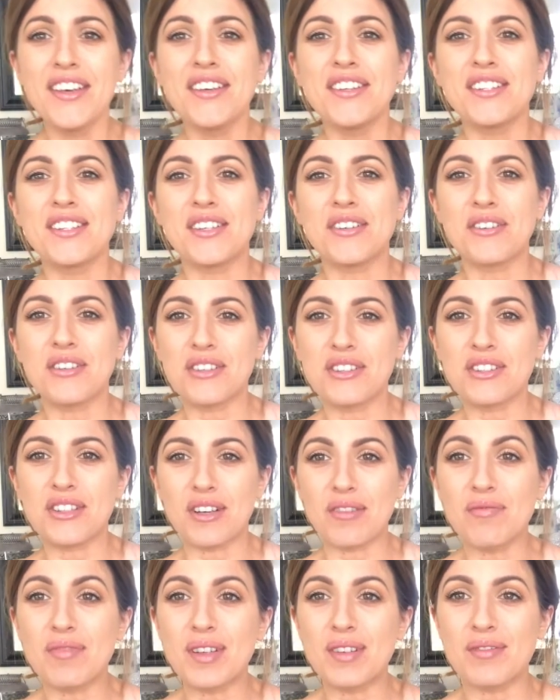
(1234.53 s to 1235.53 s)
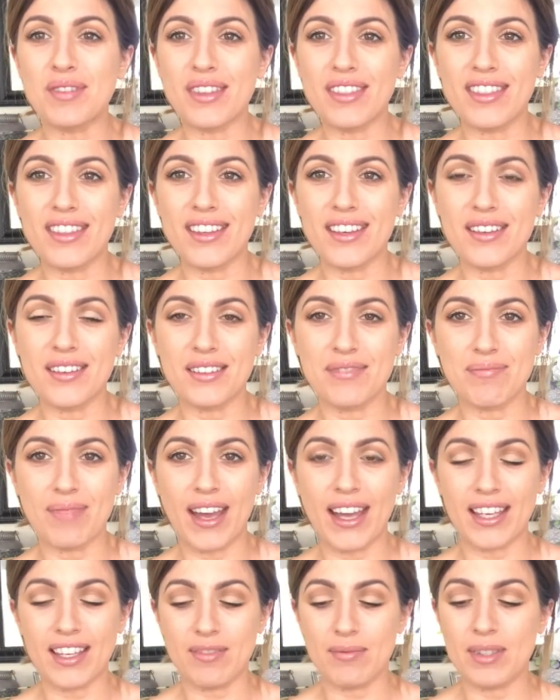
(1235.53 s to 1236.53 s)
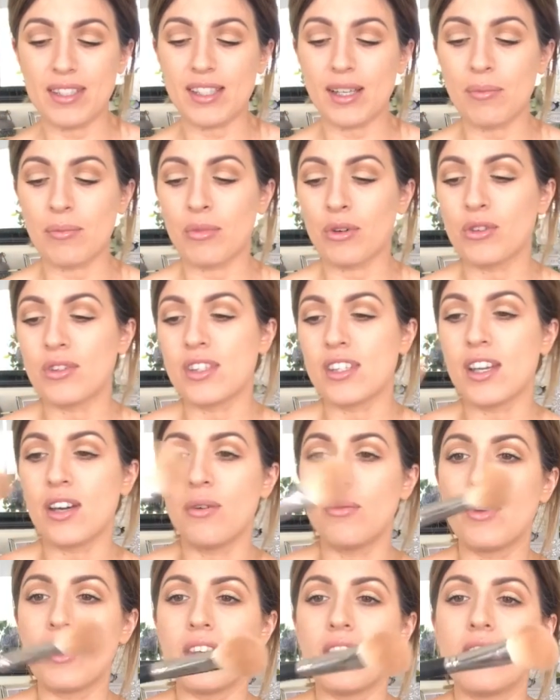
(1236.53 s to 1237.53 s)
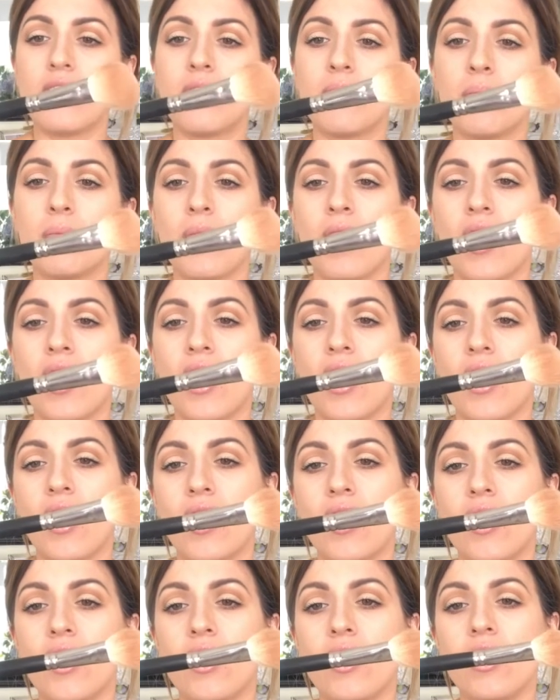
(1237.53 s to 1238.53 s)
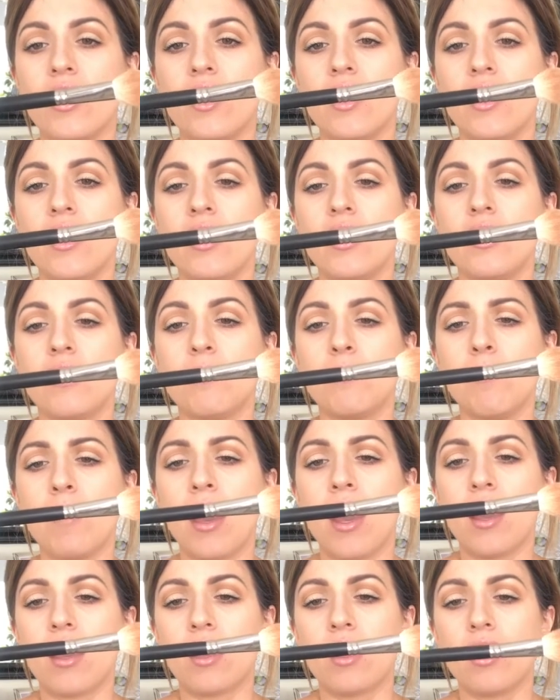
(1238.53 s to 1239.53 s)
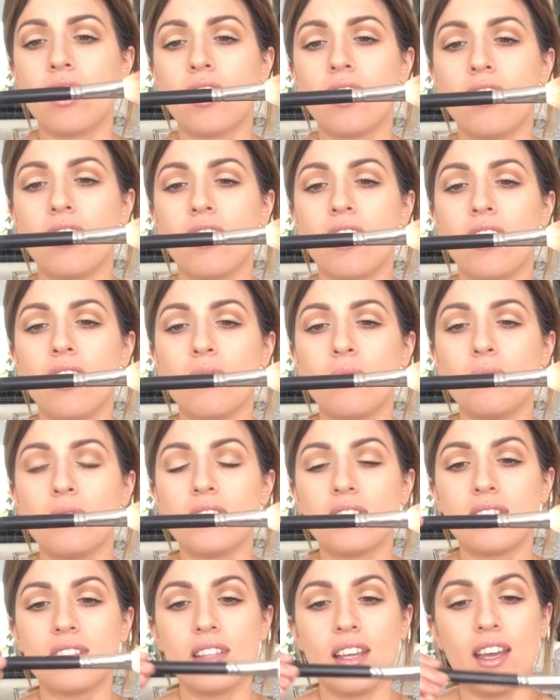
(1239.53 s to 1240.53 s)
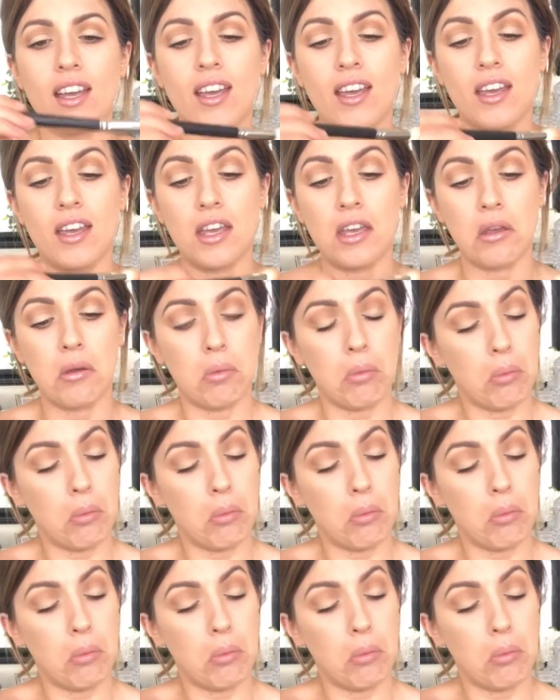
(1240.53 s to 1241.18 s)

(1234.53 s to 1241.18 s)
So we're going to jump in with the MAC Give Me Some bronzer with my MAC, I want to say